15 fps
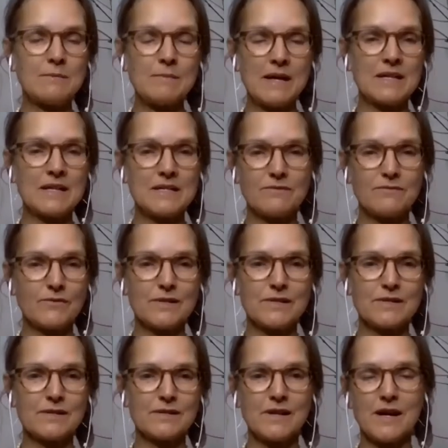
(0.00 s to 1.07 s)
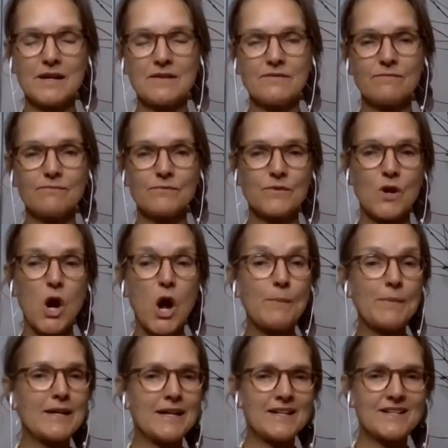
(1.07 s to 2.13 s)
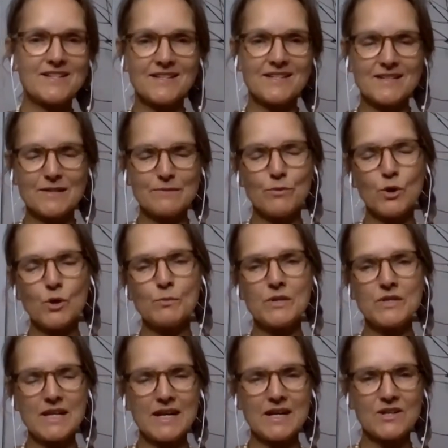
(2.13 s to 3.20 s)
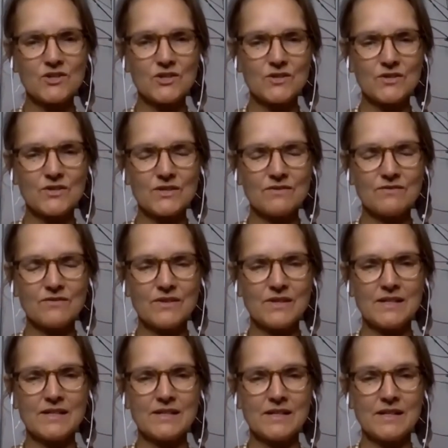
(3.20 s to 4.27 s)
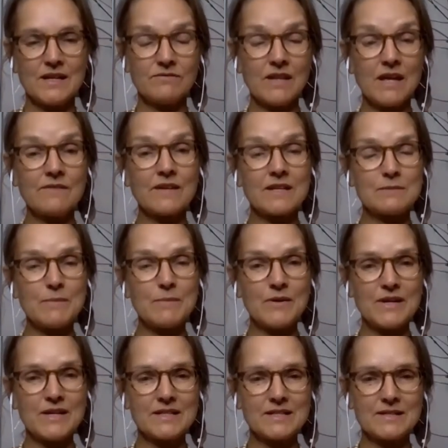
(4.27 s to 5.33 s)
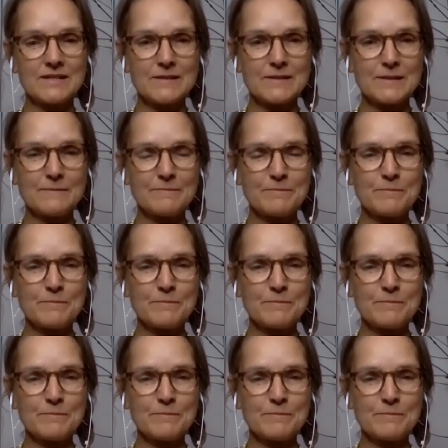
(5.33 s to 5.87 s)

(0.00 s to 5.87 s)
many different kind of combinations and permutations of life experiences.